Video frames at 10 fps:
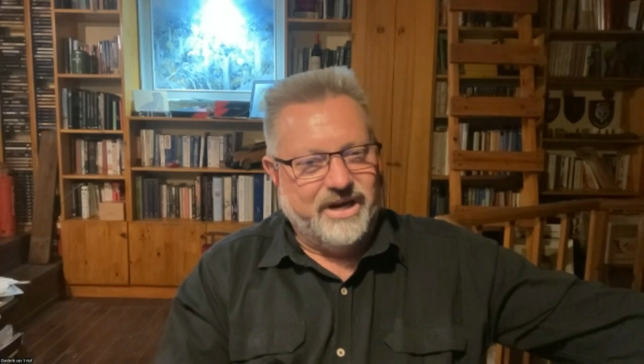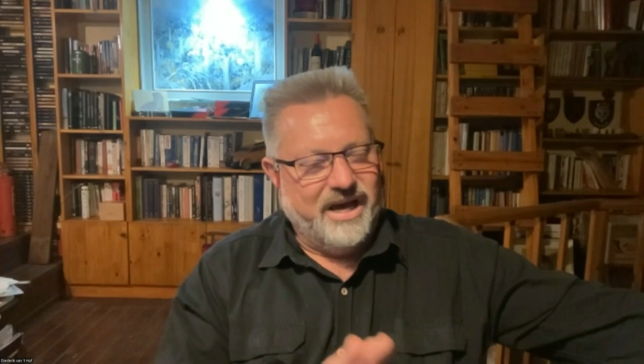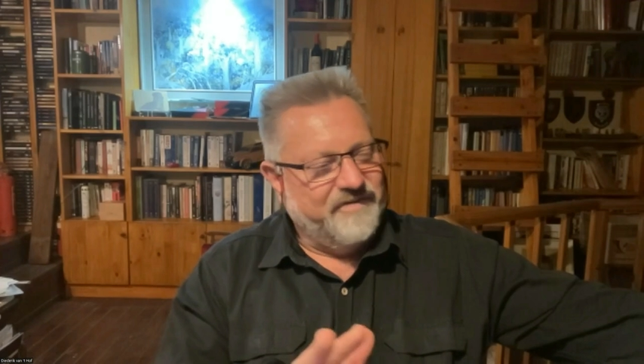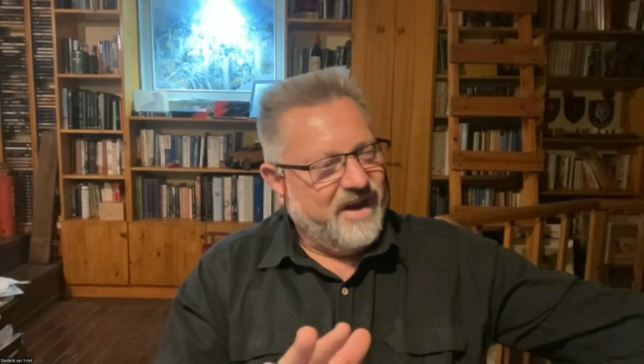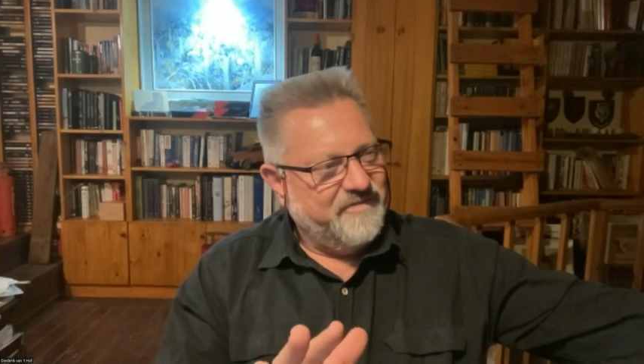And
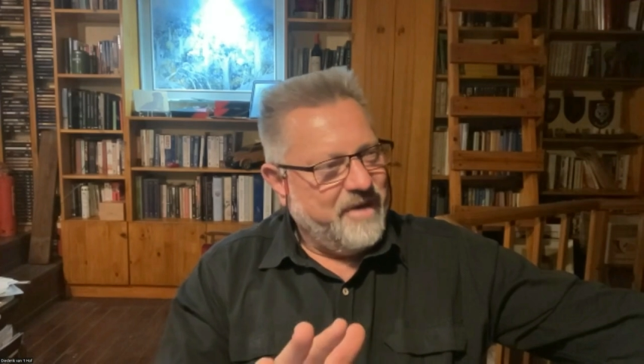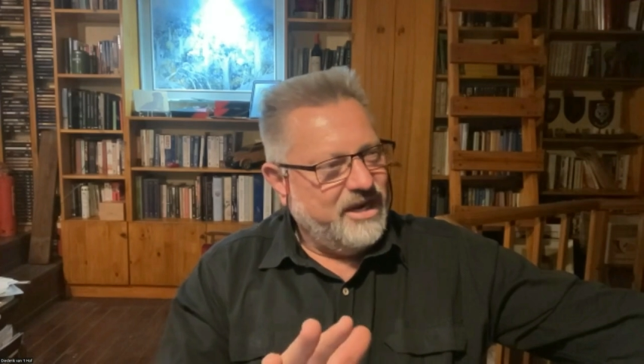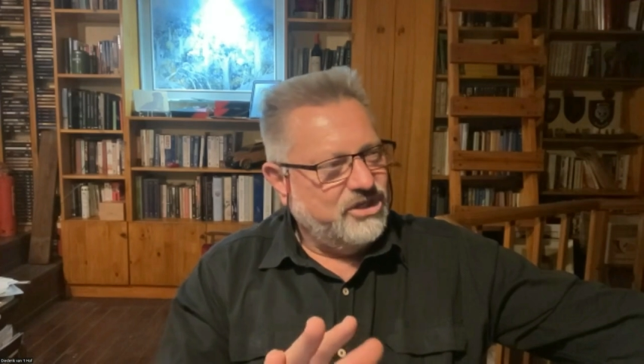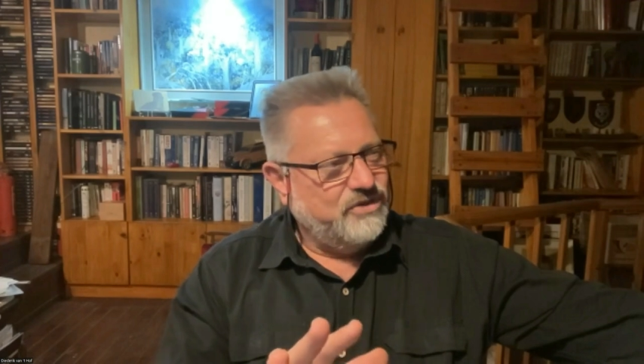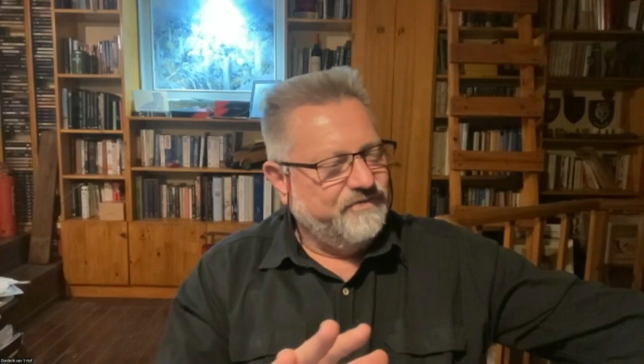I've, I've
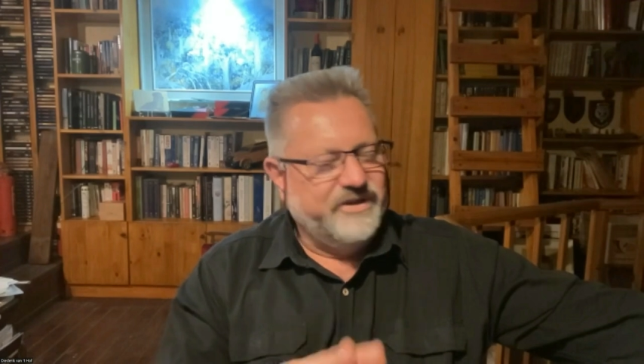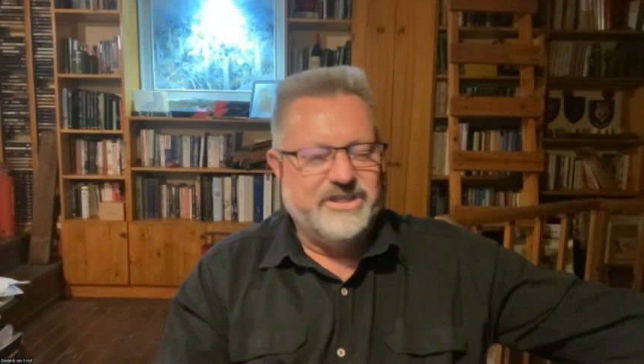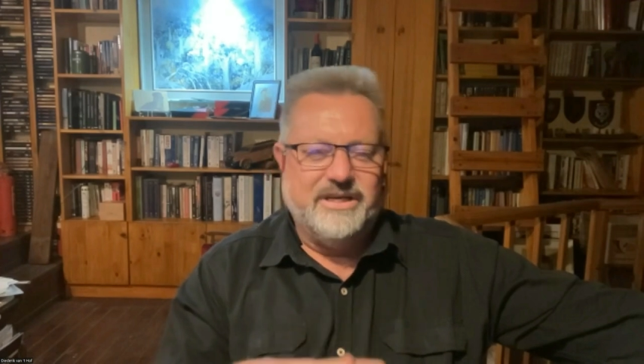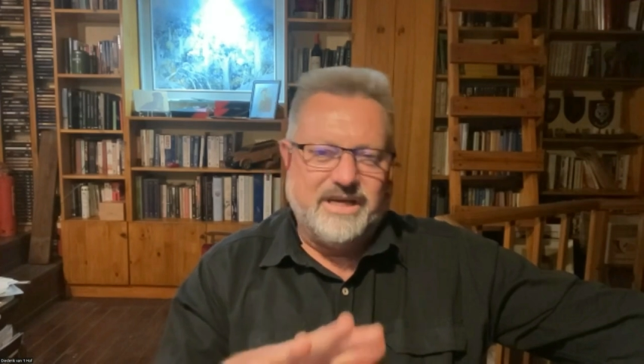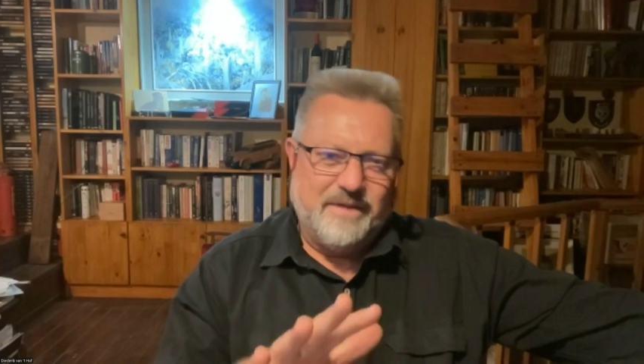managed to
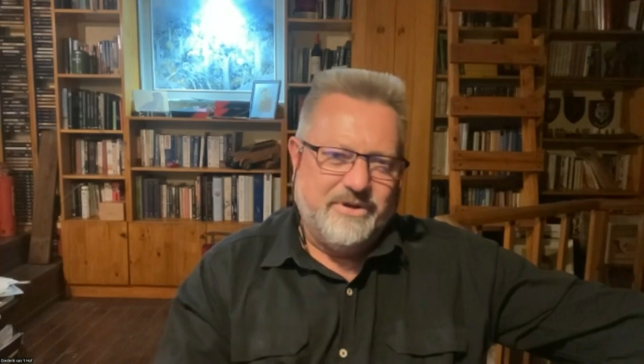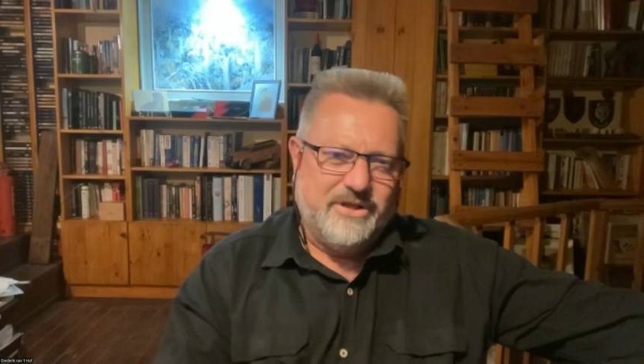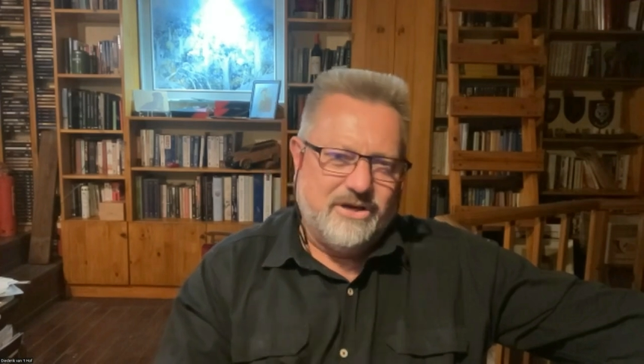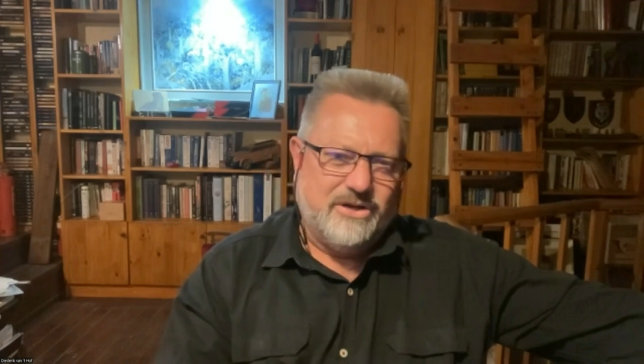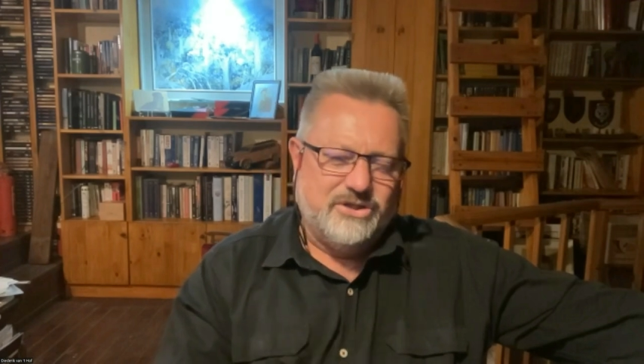visit a couple of
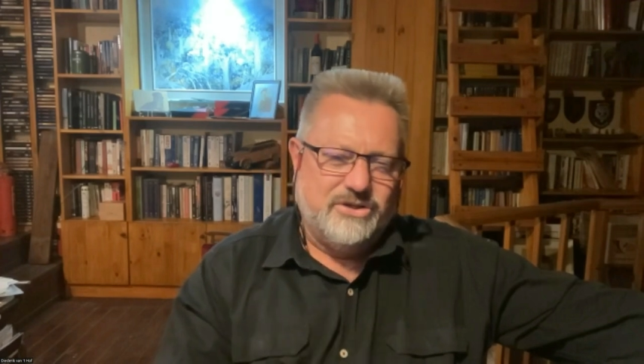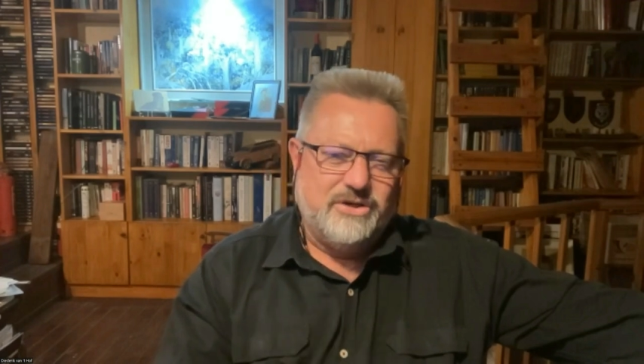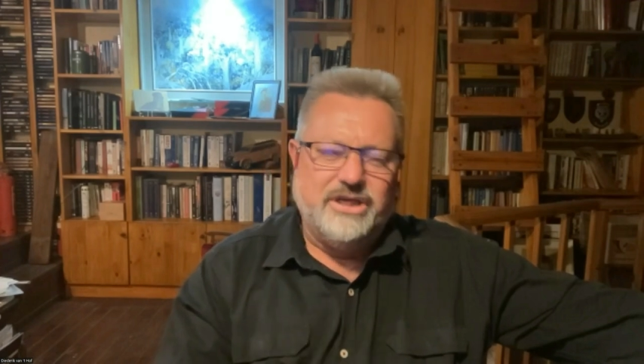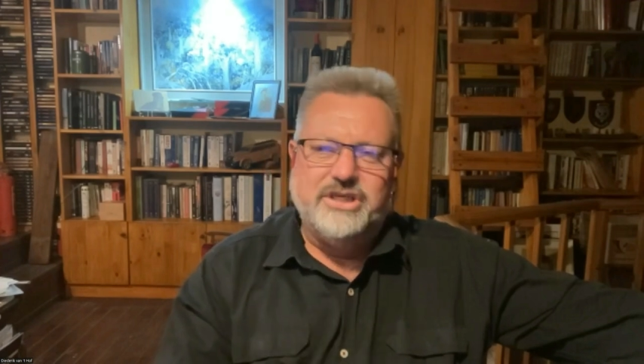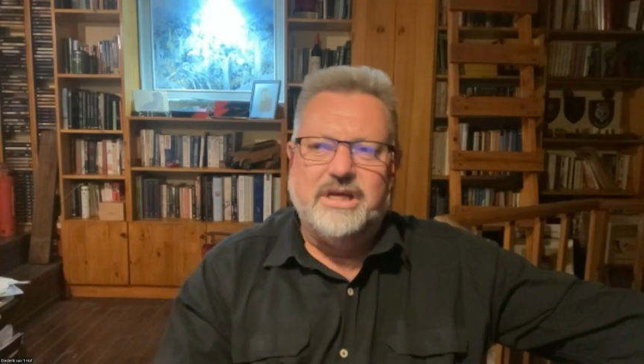the
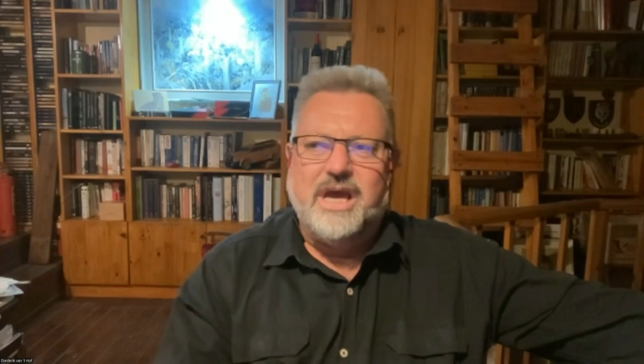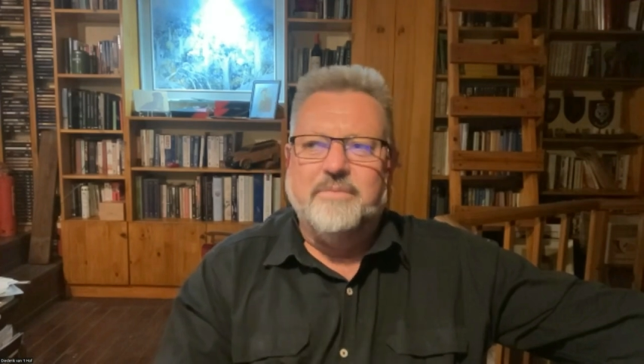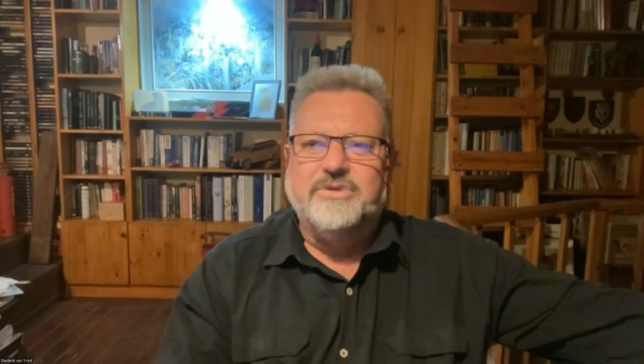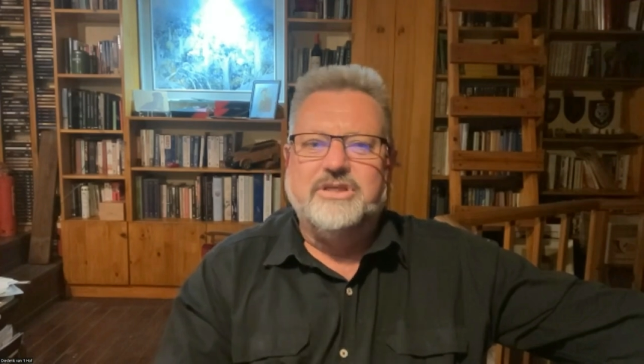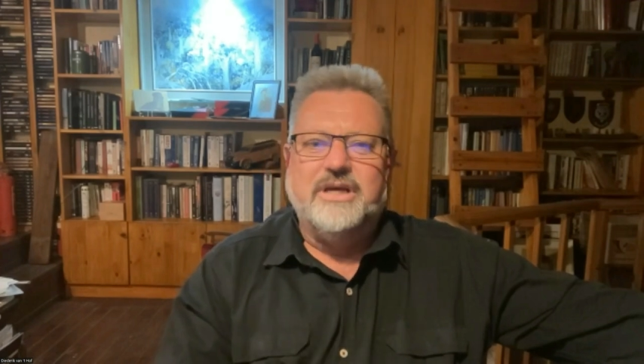concentration camps